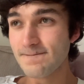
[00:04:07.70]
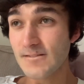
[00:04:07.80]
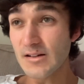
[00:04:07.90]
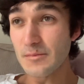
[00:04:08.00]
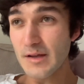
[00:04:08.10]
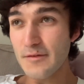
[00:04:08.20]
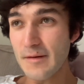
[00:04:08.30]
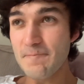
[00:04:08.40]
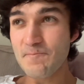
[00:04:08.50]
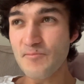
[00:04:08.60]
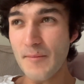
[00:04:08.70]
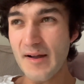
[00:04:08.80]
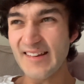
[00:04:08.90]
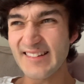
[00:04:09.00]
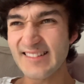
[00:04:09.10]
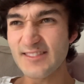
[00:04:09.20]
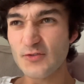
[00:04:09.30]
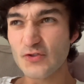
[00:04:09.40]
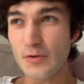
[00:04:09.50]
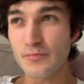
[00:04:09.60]
Can't believe it. I might
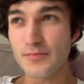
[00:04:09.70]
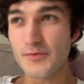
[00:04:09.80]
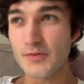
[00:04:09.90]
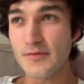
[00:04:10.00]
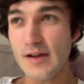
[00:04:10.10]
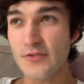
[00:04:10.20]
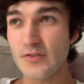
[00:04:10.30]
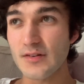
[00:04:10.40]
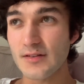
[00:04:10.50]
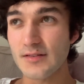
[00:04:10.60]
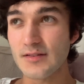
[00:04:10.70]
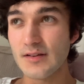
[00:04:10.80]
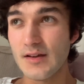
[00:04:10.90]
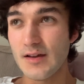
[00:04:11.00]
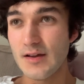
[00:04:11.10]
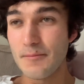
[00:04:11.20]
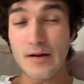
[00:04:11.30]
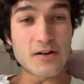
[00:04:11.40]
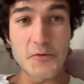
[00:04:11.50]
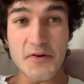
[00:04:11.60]
stop doing the reaction now because...
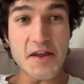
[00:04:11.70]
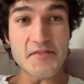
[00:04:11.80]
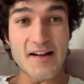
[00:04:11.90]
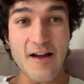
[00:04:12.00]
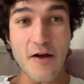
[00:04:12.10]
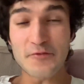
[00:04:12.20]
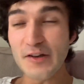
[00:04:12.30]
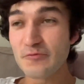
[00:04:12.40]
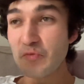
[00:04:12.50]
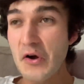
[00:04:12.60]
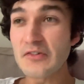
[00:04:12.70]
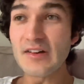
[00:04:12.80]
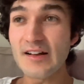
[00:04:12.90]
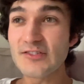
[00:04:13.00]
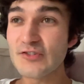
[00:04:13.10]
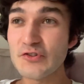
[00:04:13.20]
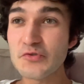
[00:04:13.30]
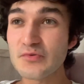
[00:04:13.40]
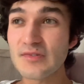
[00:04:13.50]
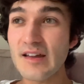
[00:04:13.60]
But I can't believe it. I've done one,
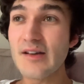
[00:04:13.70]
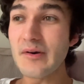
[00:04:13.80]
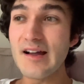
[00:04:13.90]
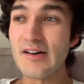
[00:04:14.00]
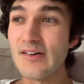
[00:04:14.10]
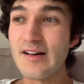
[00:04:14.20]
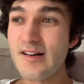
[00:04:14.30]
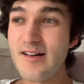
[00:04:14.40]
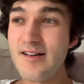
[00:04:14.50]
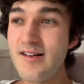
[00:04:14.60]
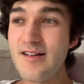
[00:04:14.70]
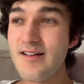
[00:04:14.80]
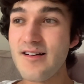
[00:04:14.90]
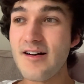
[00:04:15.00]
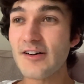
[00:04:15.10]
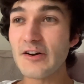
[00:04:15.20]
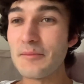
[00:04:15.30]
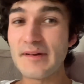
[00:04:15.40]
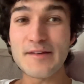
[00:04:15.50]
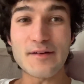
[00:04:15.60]
two. Yeah, wow. I
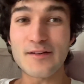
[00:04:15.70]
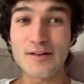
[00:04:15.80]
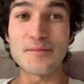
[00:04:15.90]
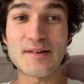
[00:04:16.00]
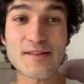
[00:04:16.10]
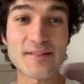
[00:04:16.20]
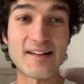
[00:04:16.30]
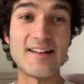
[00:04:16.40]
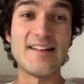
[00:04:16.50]
can't believe that.